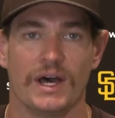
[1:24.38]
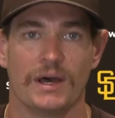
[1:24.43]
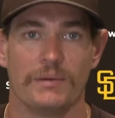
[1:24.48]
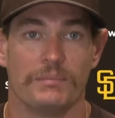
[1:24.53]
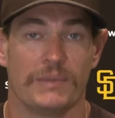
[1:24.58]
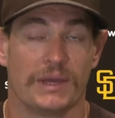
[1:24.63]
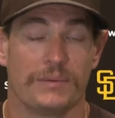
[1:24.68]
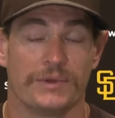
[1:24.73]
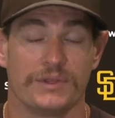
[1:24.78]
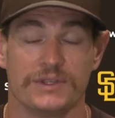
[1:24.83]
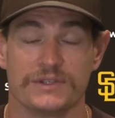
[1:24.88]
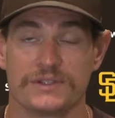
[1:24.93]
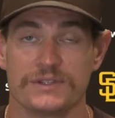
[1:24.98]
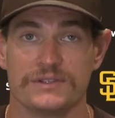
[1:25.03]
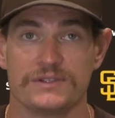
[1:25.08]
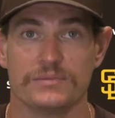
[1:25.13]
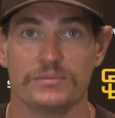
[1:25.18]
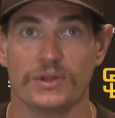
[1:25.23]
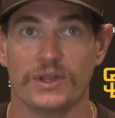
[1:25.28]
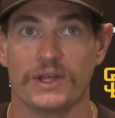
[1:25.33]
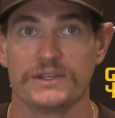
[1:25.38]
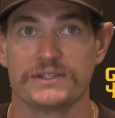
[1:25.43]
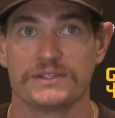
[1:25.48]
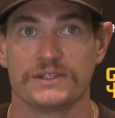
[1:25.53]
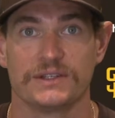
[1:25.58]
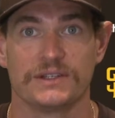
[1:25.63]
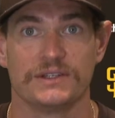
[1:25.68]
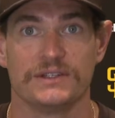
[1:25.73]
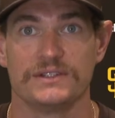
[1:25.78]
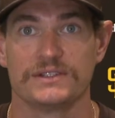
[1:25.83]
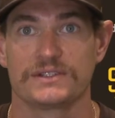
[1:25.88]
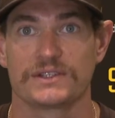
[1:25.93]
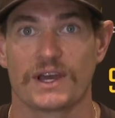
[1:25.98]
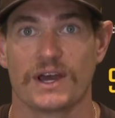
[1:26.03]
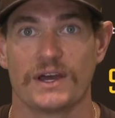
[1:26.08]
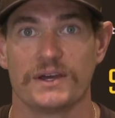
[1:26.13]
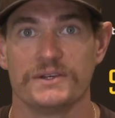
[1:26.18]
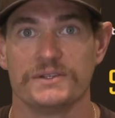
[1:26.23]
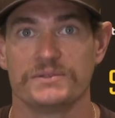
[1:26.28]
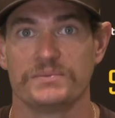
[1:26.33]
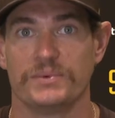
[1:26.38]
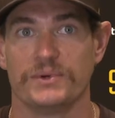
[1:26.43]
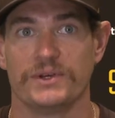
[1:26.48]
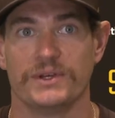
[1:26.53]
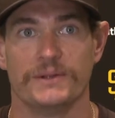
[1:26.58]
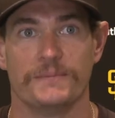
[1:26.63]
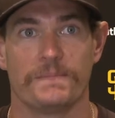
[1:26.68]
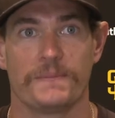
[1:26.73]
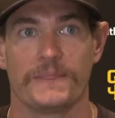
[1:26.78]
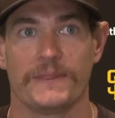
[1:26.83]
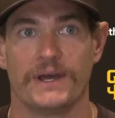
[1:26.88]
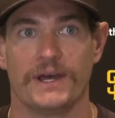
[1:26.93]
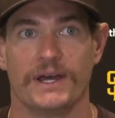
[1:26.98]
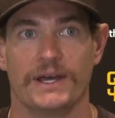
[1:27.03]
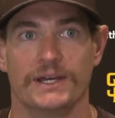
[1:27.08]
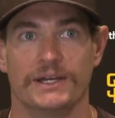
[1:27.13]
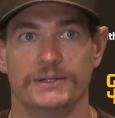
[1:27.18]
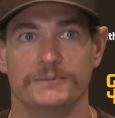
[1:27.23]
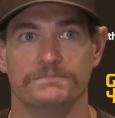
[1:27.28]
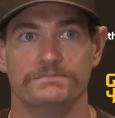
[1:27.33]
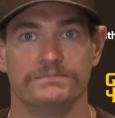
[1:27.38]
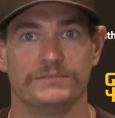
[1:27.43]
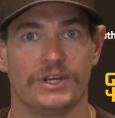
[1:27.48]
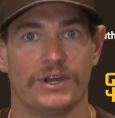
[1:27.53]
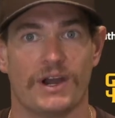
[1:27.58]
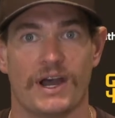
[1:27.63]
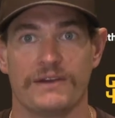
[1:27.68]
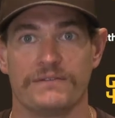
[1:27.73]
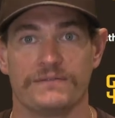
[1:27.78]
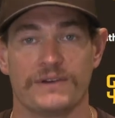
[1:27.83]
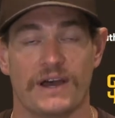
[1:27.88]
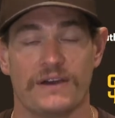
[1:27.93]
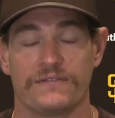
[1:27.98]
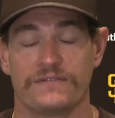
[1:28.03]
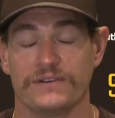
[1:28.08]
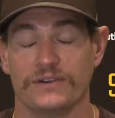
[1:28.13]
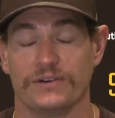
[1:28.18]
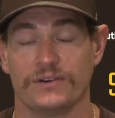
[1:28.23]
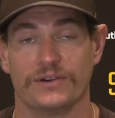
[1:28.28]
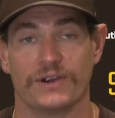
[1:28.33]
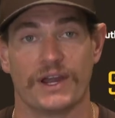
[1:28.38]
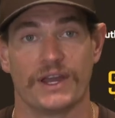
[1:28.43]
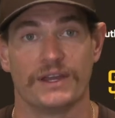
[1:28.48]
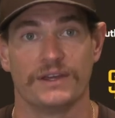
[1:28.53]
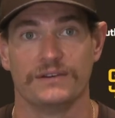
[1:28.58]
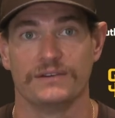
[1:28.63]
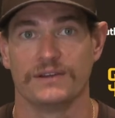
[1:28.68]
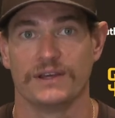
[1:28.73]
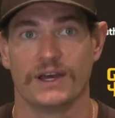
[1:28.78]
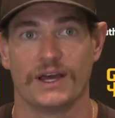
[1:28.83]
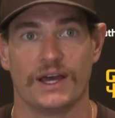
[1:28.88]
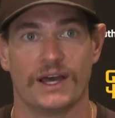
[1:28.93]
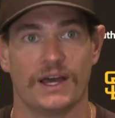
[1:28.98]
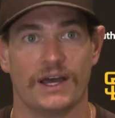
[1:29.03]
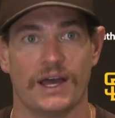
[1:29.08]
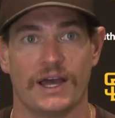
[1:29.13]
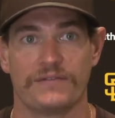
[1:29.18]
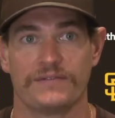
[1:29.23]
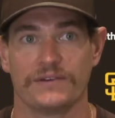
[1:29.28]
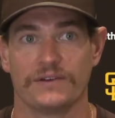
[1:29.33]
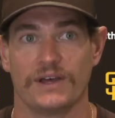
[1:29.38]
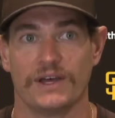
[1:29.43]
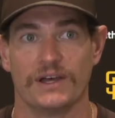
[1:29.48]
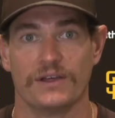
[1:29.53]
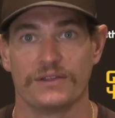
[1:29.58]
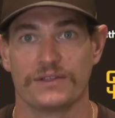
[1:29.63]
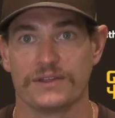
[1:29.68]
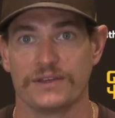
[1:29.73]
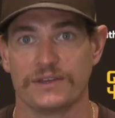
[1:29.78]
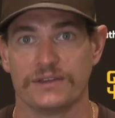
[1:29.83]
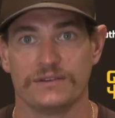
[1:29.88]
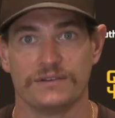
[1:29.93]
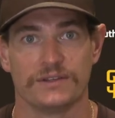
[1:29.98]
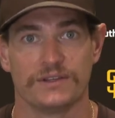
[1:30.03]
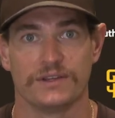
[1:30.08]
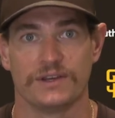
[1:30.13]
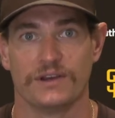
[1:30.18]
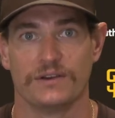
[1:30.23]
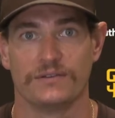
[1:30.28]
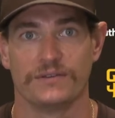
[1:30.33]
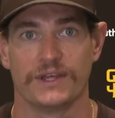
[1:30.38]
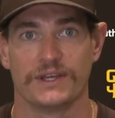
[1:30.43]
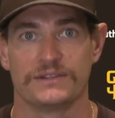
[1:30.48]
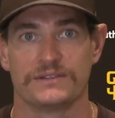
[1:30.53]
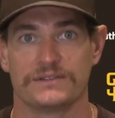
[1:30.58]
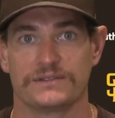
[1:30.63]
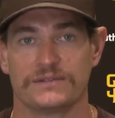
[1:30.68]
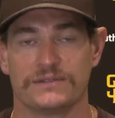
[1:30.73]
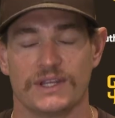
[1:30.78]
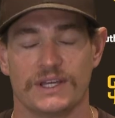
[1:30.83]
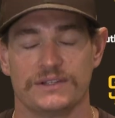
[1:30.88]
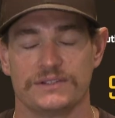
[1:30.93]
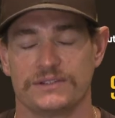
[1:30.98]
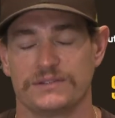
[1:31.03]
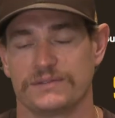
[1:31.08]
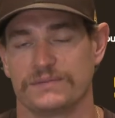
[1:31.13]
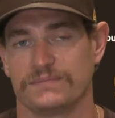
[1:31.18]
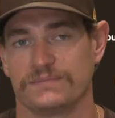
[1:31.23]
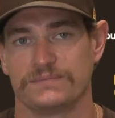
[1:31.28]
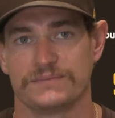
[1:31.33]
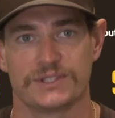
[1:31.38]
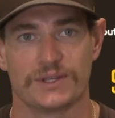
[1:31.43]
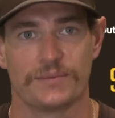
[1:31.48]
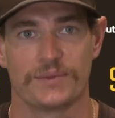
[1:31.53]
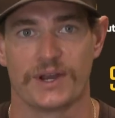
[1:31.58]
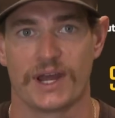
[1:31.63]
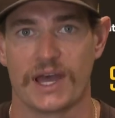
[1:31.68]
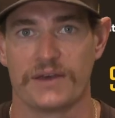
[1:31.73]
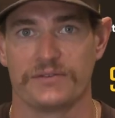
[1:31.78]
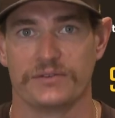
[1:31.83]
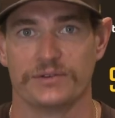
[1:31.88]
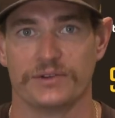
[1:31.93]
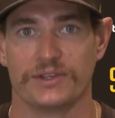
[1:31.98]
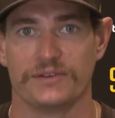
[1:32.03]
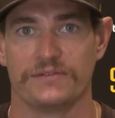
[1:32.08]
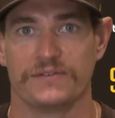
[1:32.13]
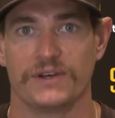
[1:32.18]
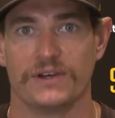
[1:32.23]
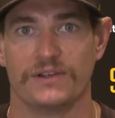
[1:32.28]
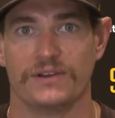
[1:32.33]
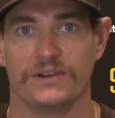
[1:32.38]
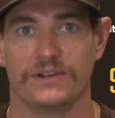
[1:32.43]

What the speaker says: maybe this is a blessing in disguise, but I feel great. I feel healthy. That's something I haven't really felt